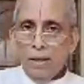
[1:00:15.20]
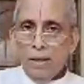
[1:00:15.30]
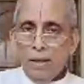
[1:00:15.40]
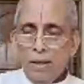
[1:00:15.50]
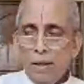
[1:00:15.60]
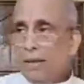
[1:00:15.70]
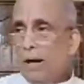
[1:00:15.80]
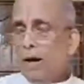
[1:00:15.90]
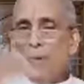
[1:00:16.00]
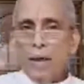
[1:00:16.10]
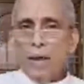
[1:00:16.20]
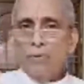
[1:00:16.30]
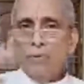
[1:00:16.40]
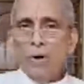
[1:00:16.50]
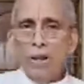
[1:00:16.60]
he cannot make
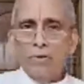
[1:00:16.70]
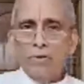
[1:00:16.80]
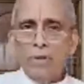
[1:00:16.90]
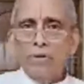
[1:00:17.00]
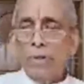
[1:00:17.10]
his own decisions,